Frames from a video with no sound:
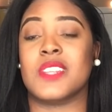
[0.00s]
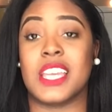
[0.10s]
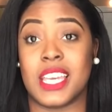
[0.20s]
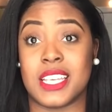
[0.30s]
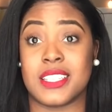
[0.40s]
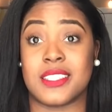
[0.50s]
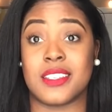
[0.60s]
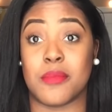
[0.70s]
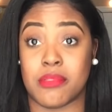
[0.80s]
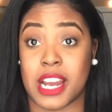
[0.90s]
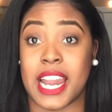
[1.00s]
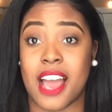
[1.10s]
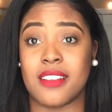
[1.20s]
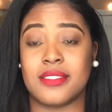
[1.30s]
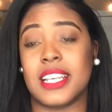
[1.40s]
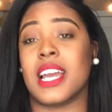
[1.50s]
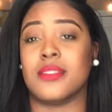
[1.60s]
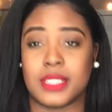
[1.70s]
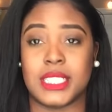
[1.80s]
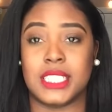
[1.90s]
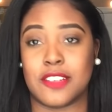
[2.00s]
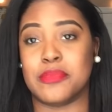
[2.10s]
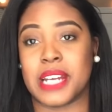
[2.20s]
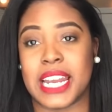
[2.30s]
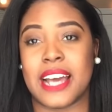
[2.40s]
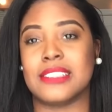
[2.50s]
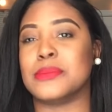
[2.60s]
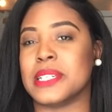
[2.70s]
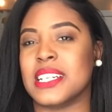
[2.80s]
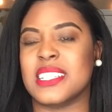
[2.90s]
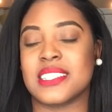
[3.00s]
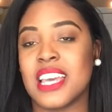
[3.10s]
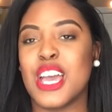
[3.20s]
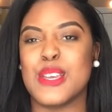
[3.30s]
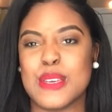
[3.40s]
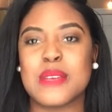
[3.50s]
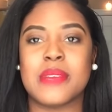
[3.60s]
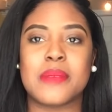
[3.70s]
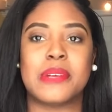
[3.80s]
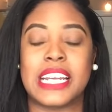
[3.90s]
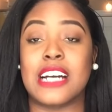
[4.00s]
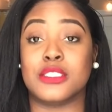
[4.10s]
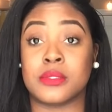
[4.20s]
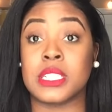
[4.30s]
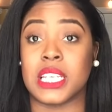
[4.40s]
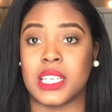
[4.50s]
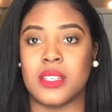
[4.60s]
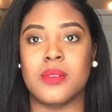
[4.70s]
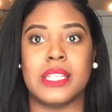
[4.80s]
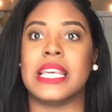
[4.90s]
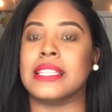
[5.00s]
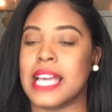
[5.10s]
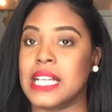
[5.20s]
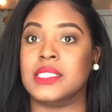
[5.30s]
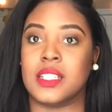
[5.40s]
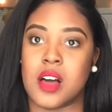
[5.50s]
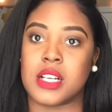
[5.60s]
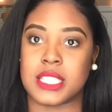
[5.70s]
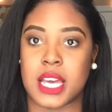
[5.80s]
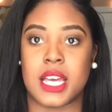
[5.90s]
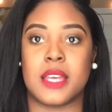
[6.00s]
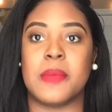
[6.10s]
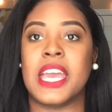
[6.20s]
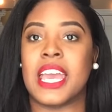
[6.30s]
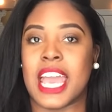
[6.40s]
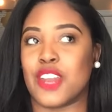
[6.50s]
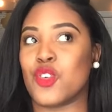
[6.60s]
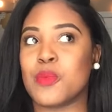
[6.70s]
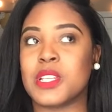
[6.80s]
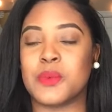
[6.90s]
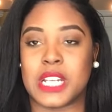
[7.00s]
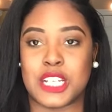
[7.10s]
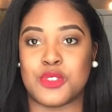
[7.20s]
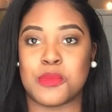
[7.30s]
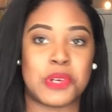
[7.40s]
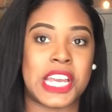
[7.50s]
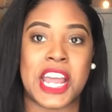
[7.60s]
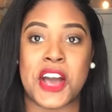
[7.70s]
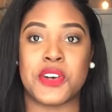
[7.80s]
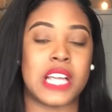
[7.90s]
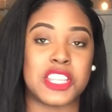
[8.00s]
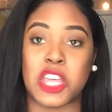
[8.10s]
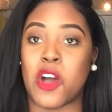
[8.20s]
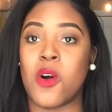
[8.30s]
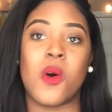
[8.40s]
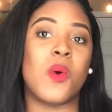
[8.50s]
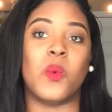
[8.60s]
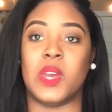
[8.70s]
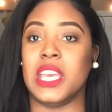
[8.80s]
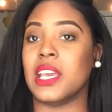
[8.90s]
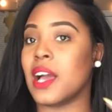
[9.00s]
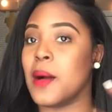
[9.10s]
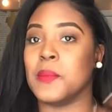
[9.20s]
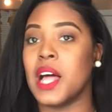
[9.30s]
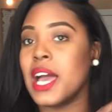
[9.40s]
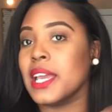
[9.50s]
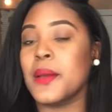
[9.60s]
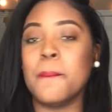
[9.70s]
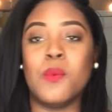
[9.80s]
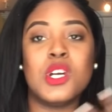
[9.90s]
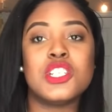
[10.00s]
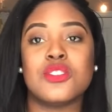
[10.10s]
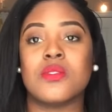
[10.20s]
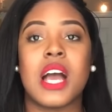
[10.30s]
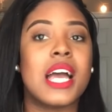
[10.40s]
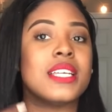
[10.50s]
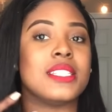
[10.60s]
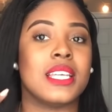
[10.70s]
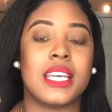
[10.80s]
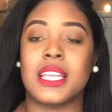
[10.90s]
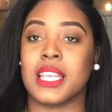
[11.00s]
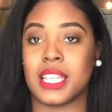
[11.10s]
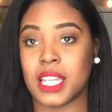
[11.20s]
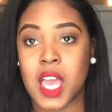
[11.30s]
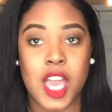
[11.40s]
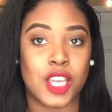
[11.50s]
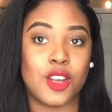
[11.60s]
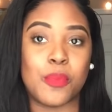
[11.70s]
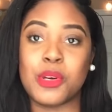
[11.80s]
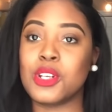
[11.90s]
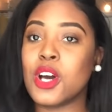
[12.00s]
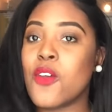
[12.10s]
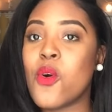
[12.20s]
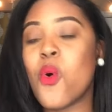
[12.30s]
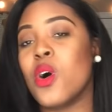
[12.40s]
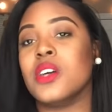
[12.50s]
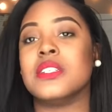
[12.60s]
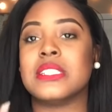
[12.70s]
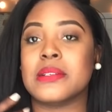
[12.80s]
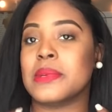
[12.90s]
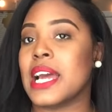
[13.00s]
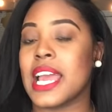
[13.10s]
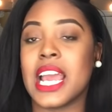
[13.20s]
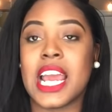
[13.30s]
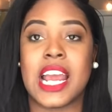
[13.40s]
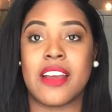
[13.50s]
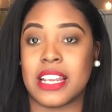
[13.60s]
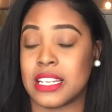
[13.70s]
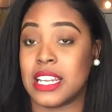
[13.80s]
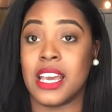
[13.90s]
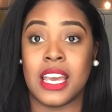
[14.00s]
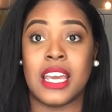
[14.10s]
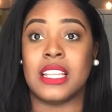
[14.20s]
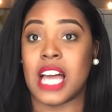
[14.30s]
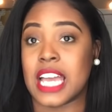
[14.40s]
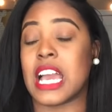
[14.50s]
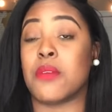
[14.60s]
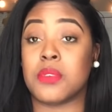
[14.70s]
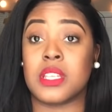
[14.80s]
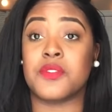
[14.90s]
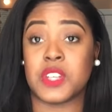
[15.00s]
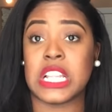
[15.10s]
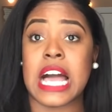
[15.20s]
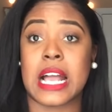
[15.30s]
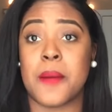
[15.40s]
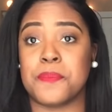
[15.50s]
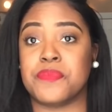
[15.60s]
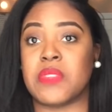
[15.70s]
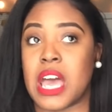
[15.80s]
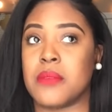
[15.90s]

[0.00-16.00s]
is a braid out. Like, I really love braid outs because you can make braid outs really cute and they last a long time. And normally when I do a braid out, like that whole week, I'm like moisturizing and, you know, putting all the oils in my hair, and like I really feel like I'm